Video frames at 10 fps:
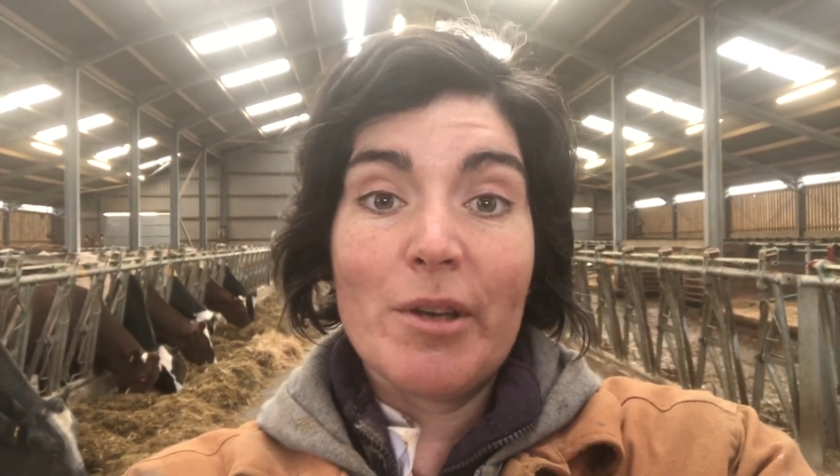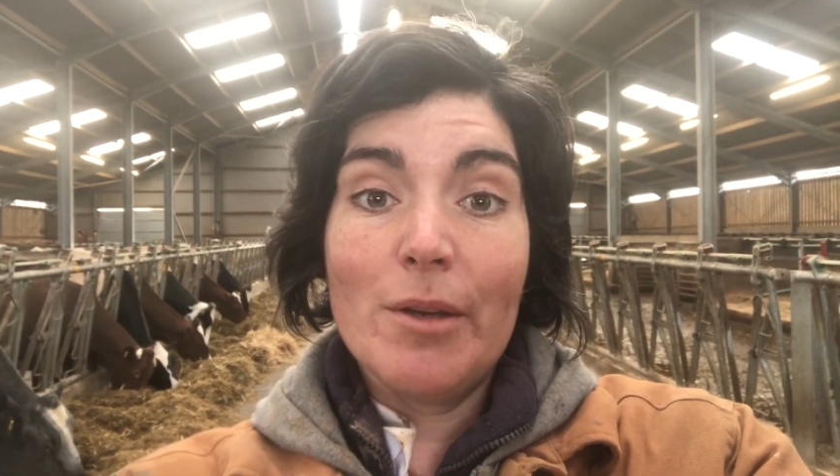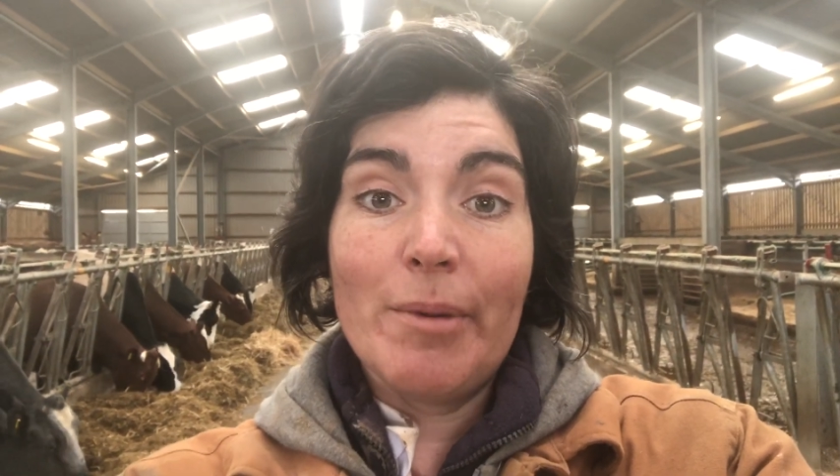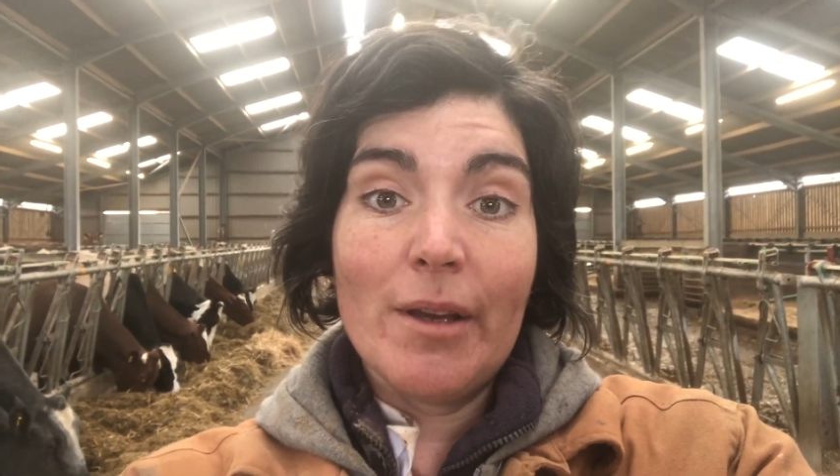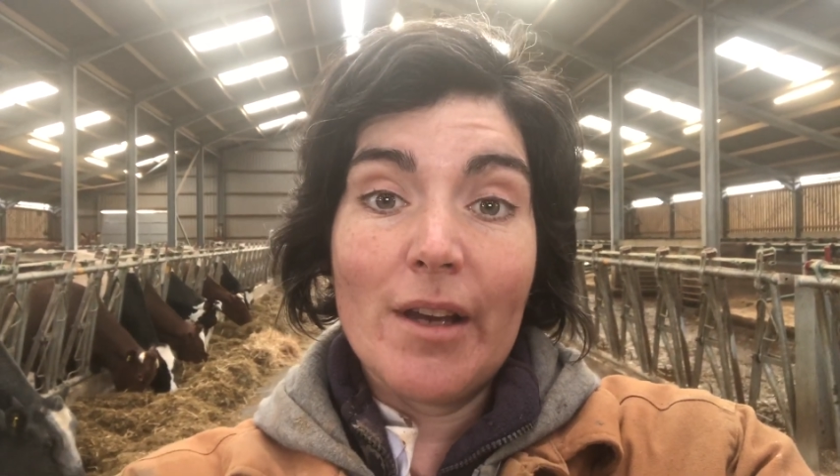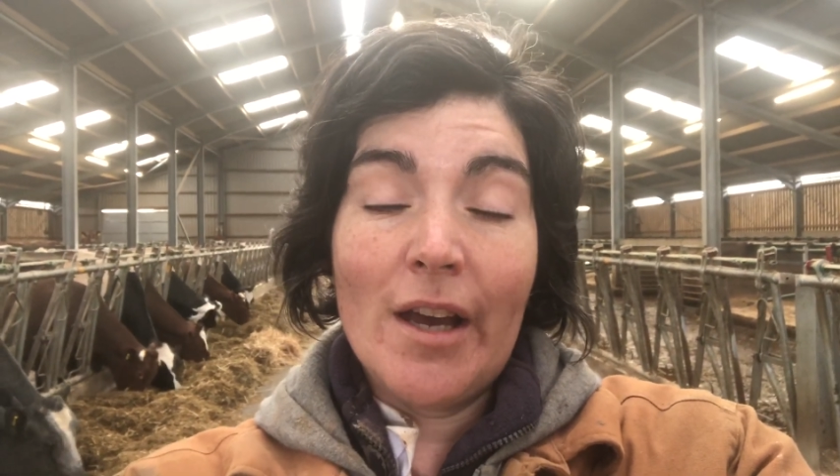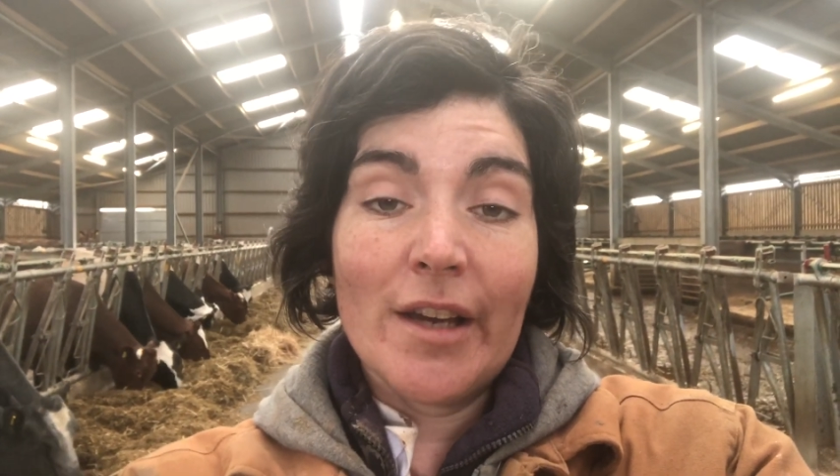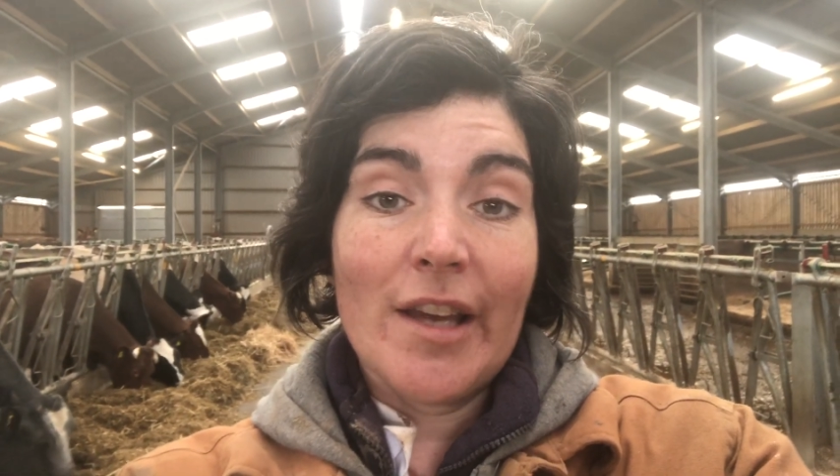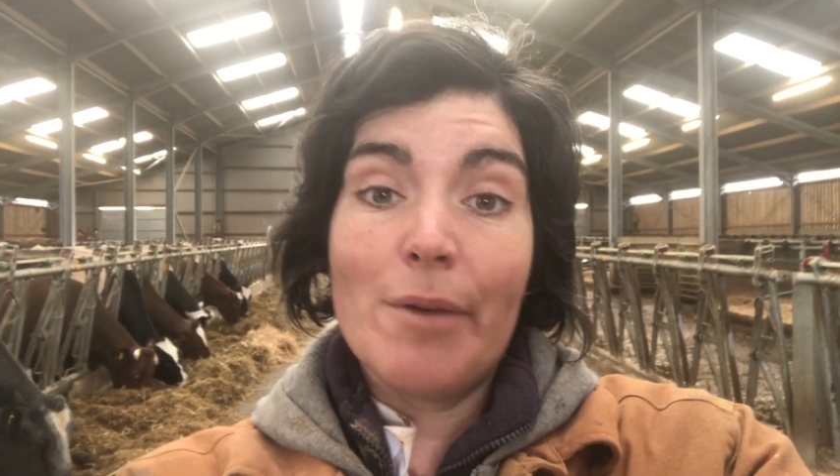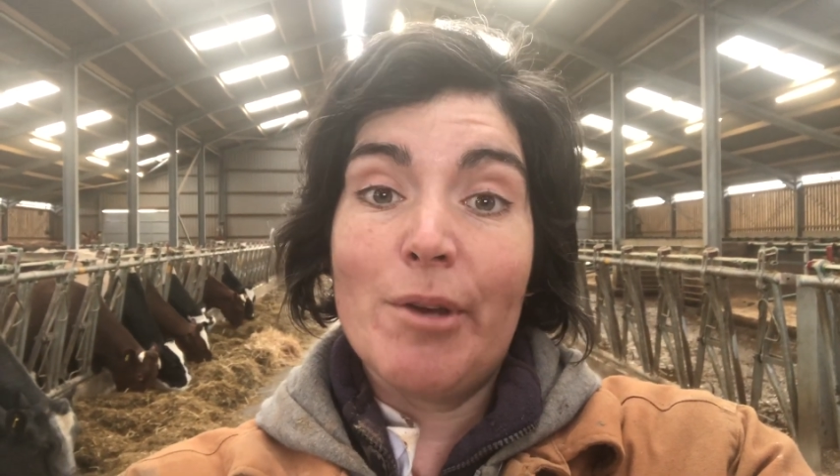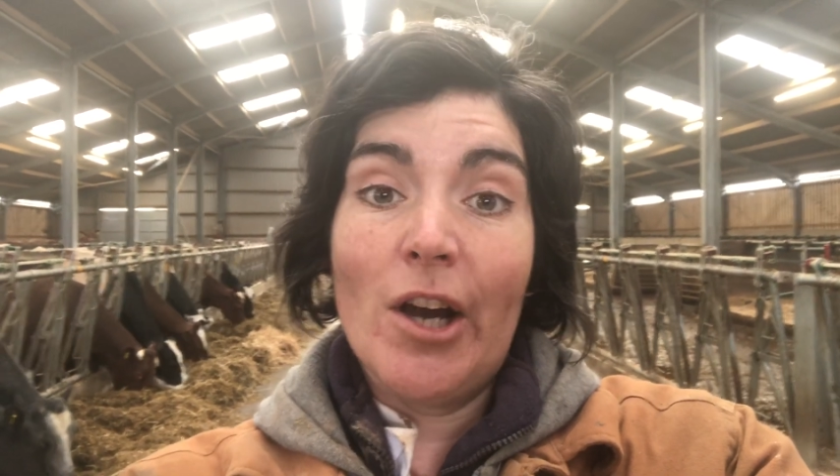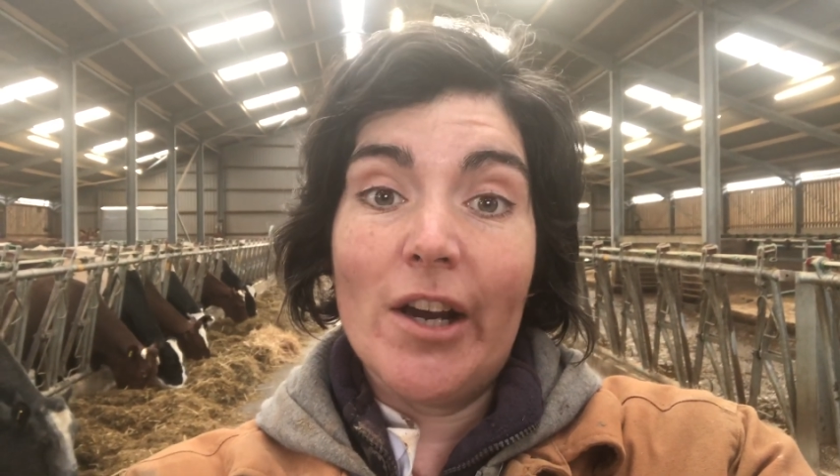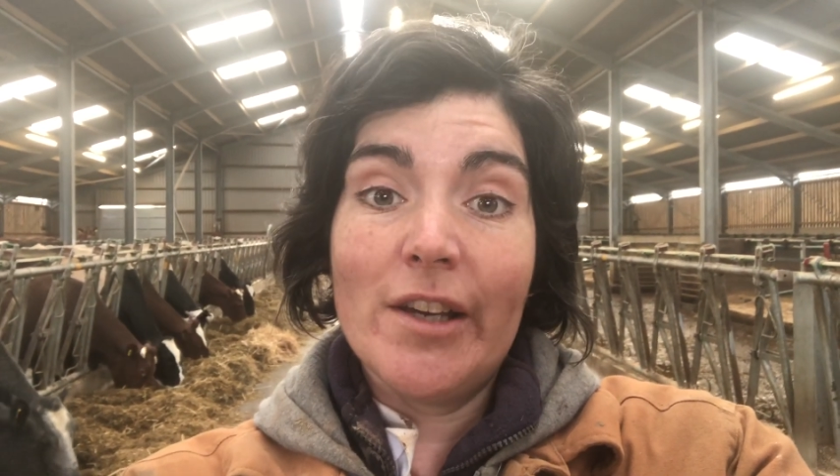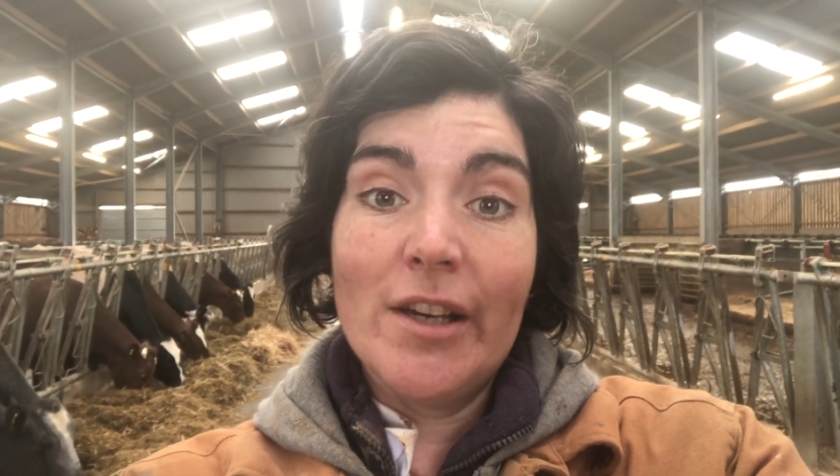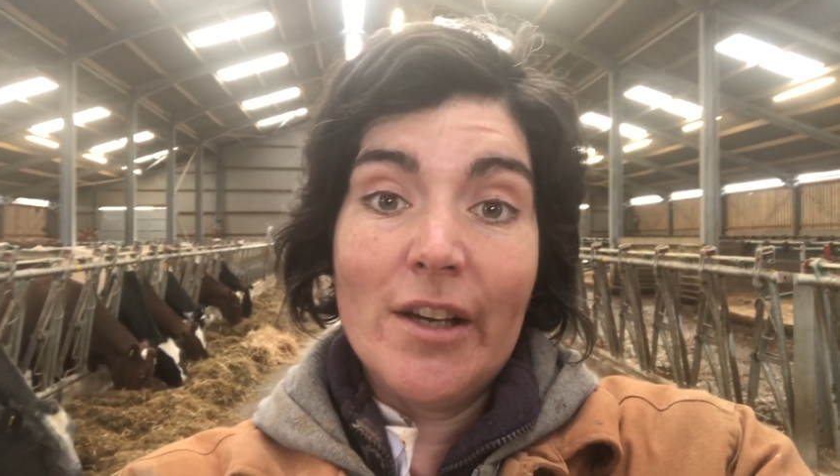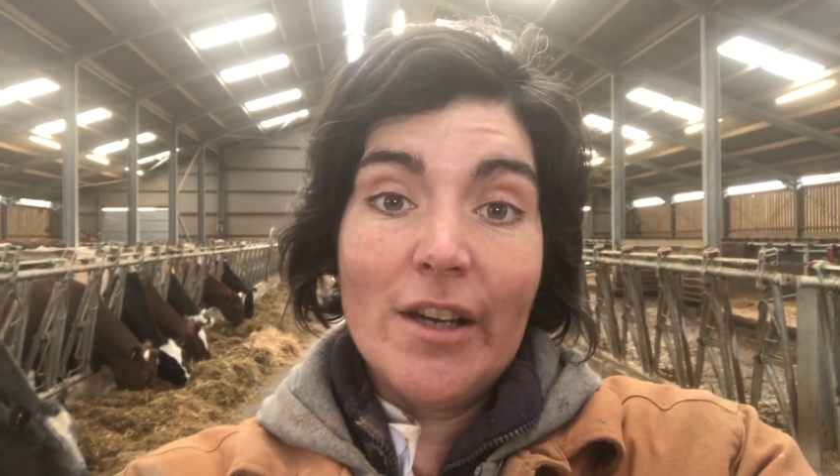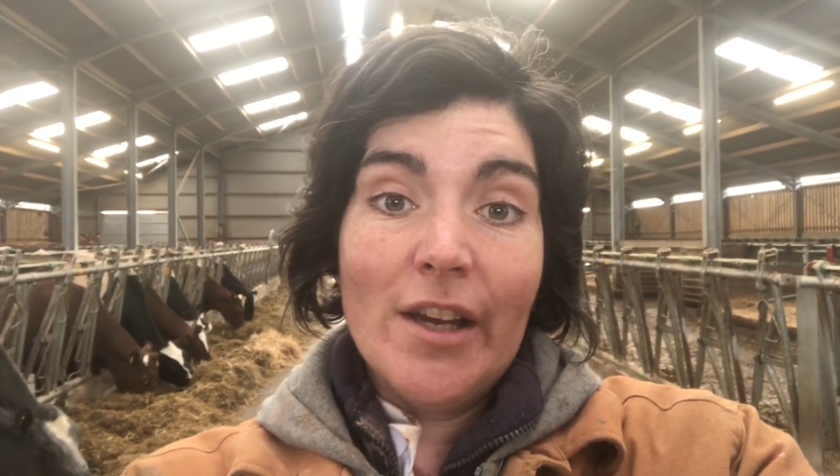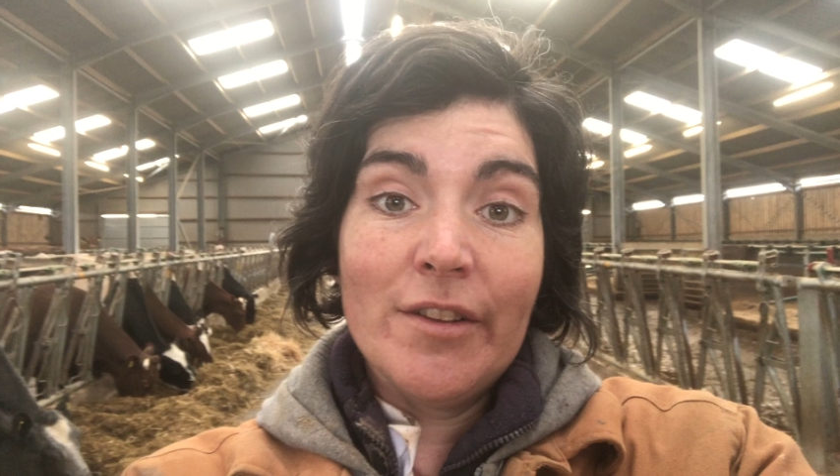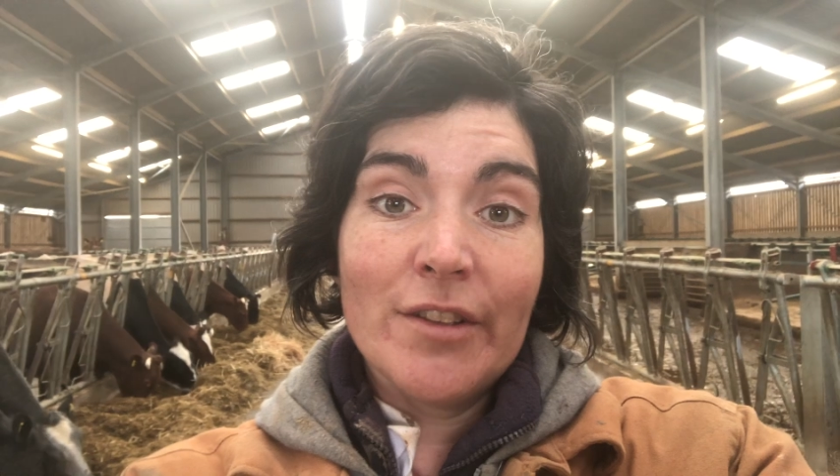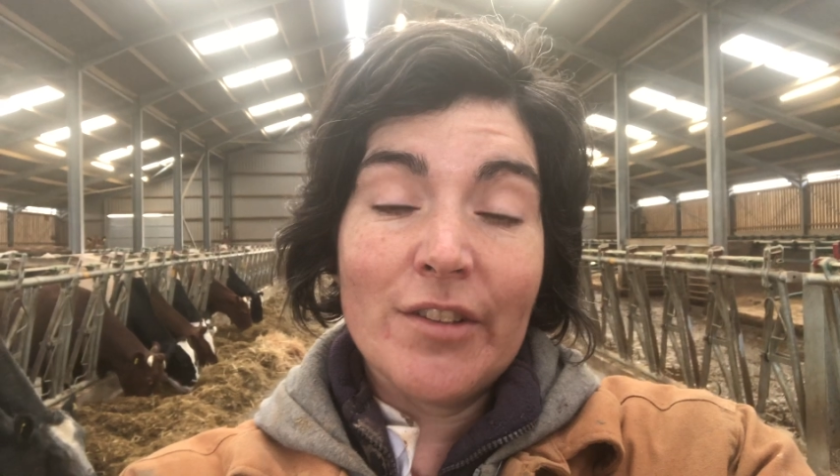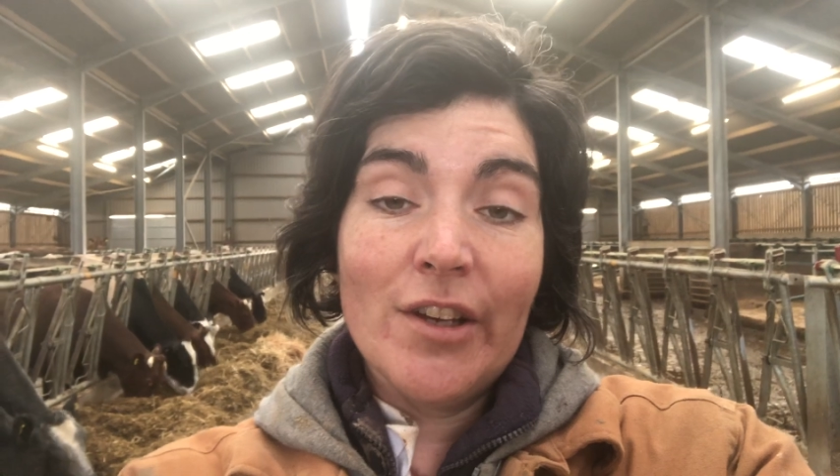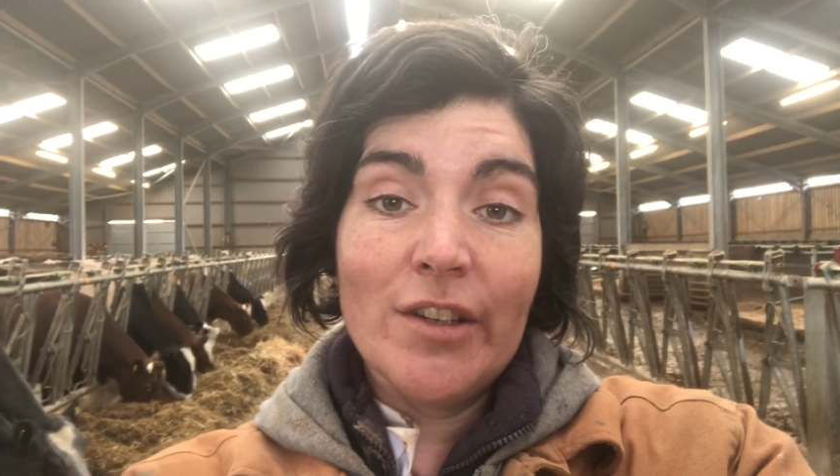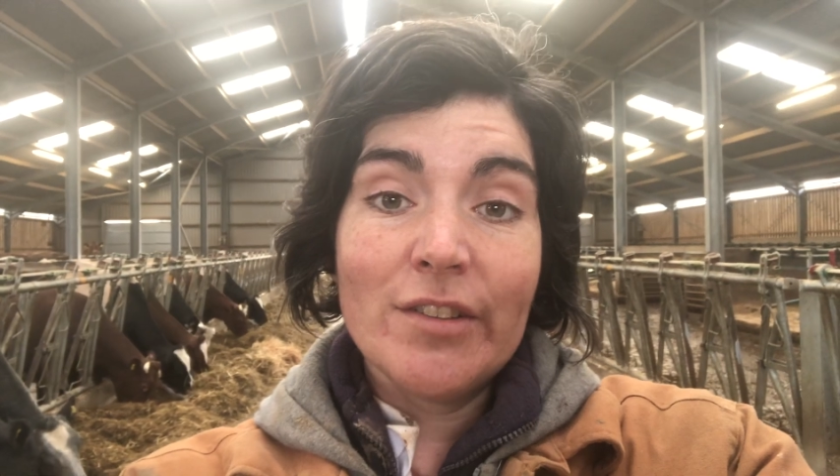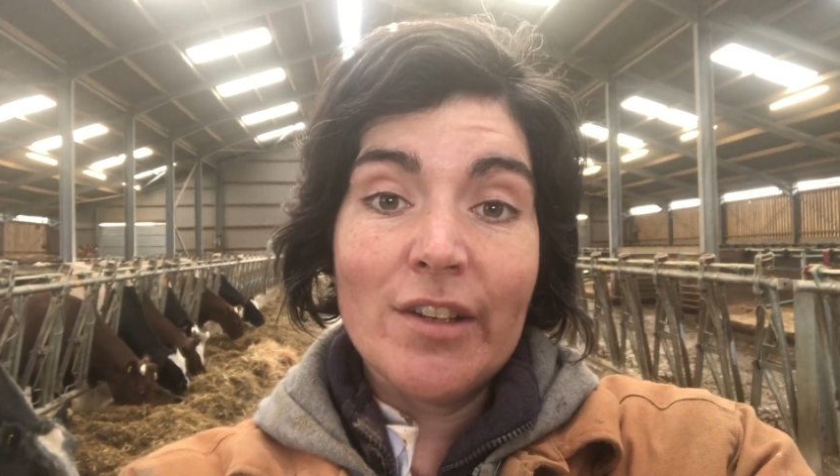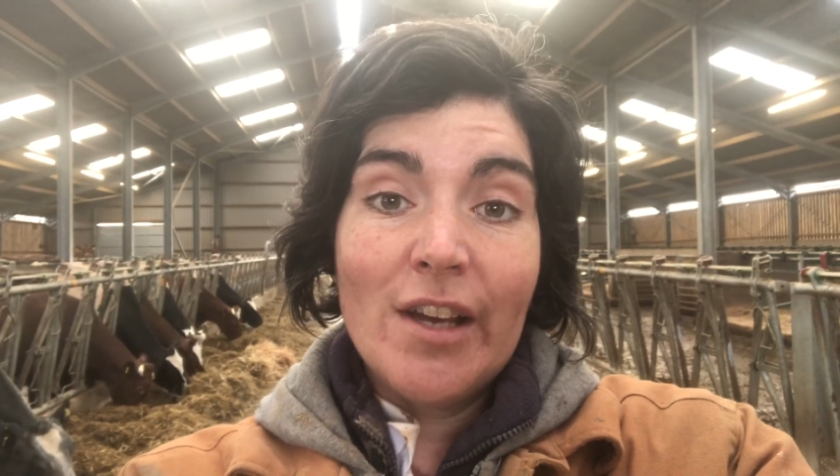KPI in this herd.